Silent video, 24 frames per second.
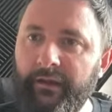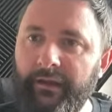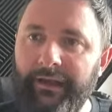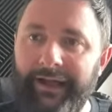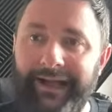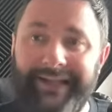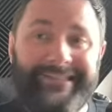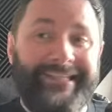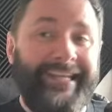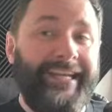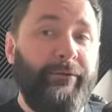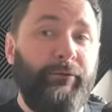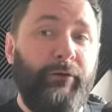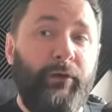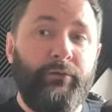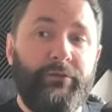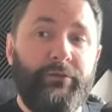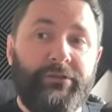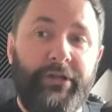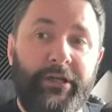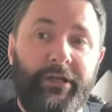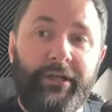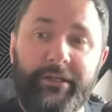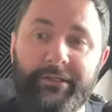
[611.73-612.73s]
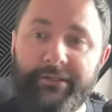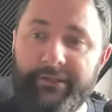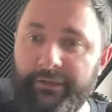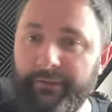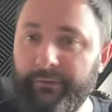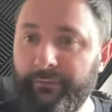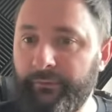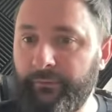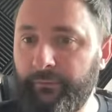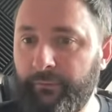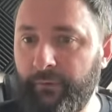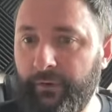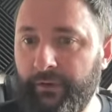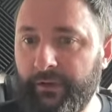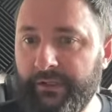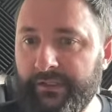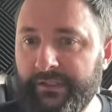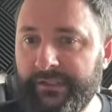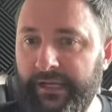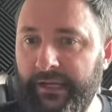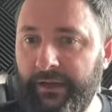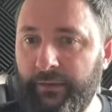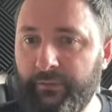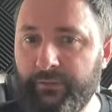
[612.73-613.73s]
I tell you what I was gonna do
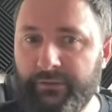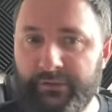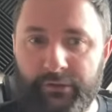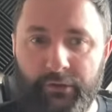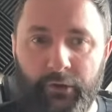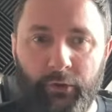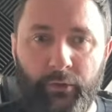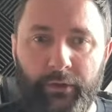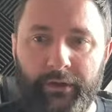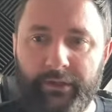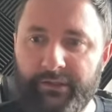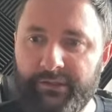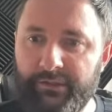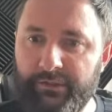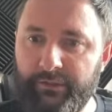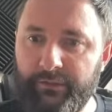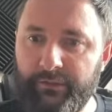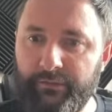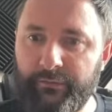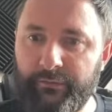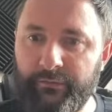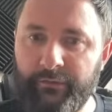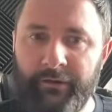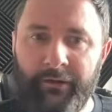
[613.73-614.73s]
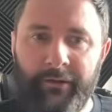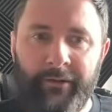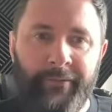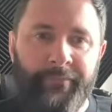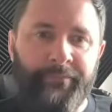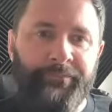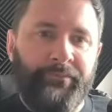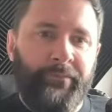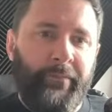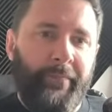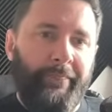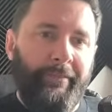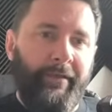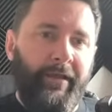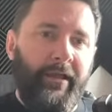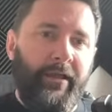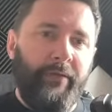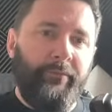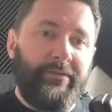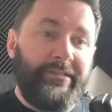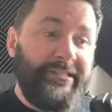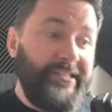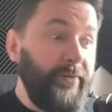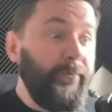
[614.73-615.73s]
was I was going to
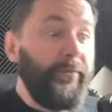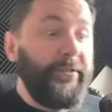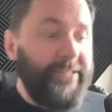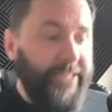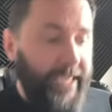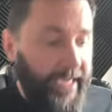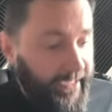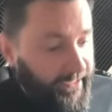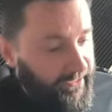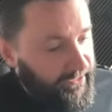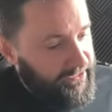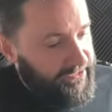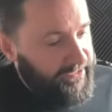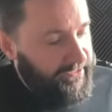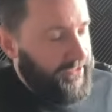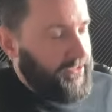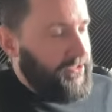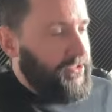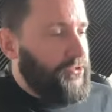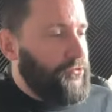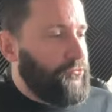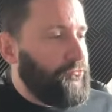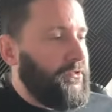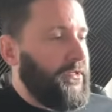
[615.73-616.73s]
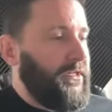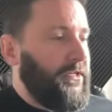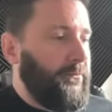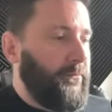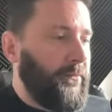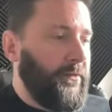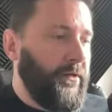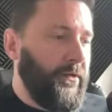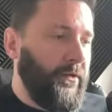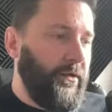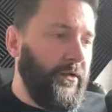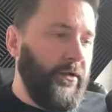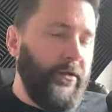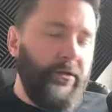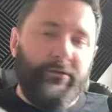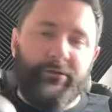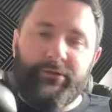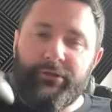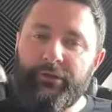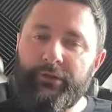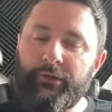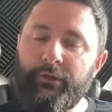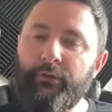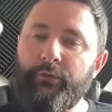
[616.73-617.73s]
simultaneously stream
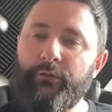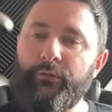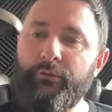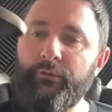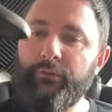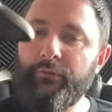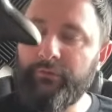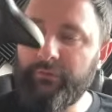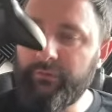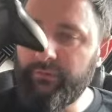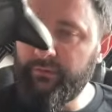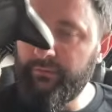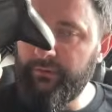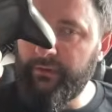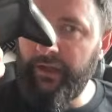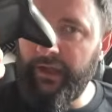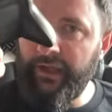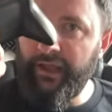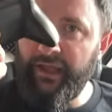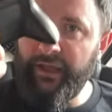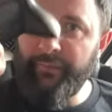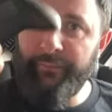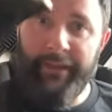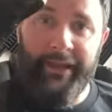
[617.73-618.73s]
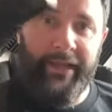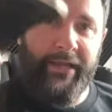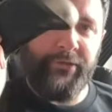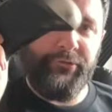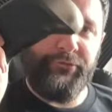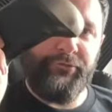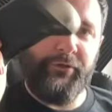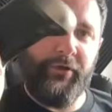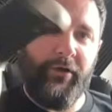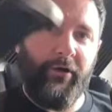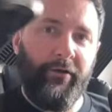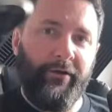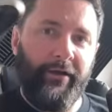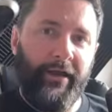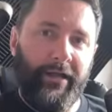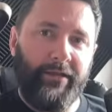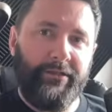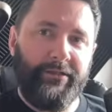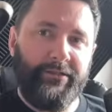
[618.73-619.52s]
to Patreon and